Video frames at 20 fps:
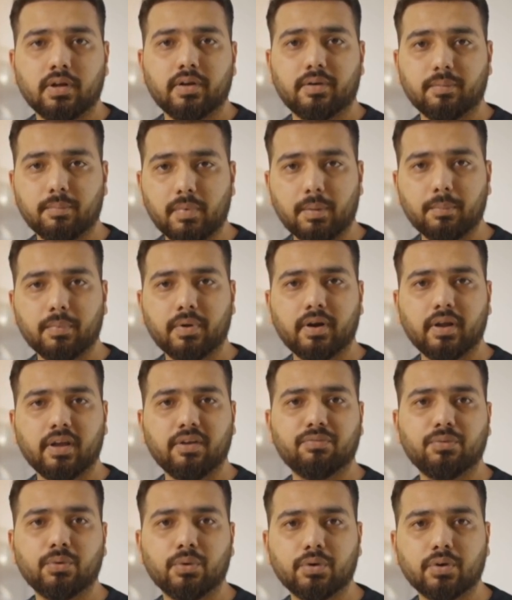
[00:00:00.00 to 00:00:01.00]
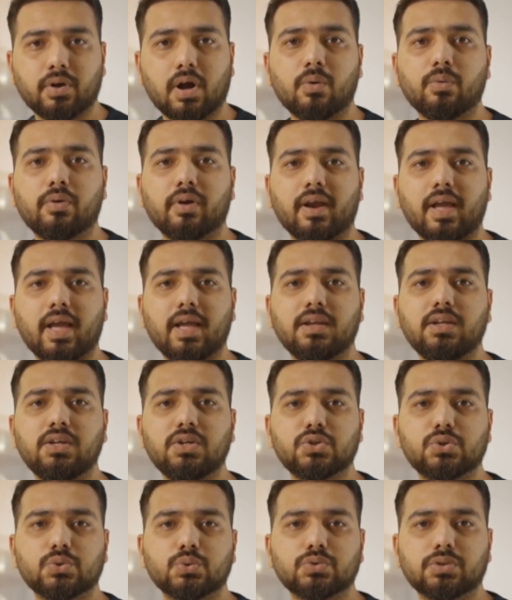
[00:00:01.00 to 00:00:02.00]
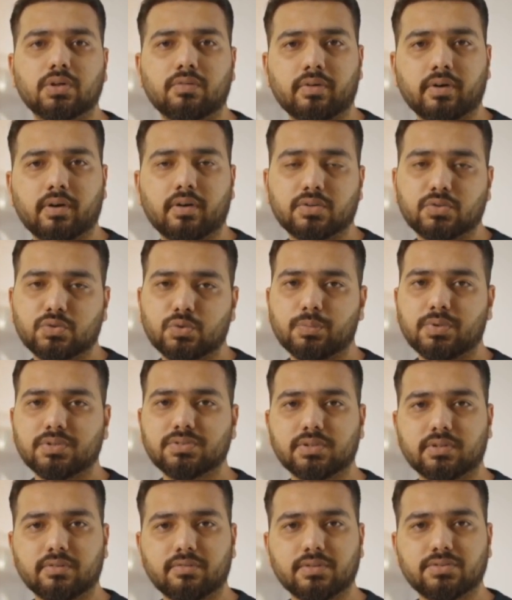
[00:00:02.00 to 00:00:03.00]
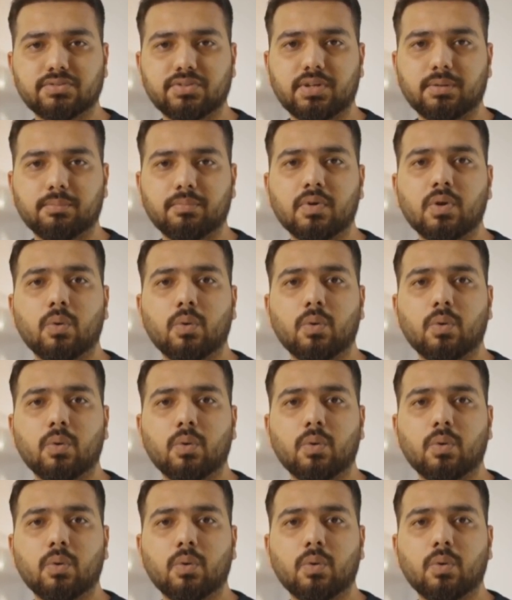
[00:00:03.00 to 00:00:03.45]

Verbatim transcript: Remember, if you encounter any issues, our customer service team